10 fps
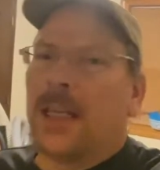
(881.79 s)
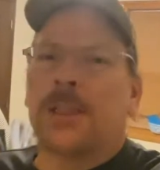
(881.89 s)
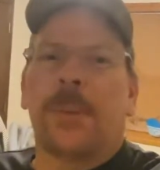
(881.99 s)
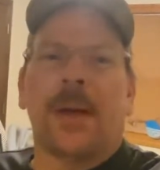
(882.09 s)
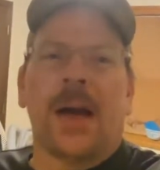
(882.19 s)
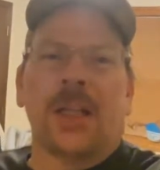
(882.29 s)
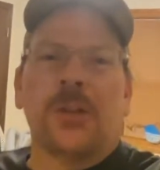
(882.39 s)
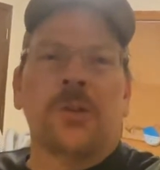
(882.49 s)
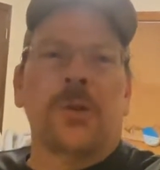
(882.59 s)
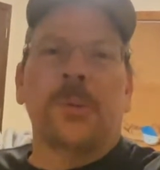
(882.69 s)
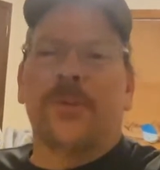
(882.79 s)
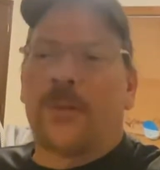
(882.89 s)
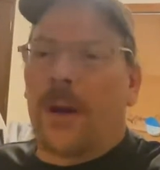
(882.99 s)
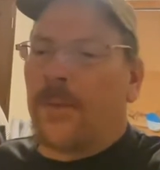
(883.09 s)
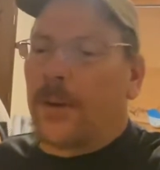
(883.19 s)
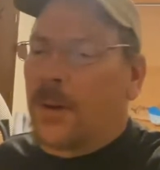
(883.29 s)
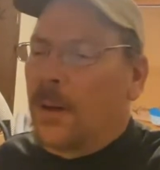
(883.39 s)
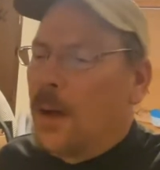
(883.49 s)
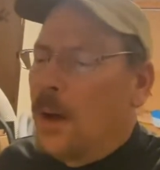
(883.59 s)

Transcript: He's been on YouTube forever.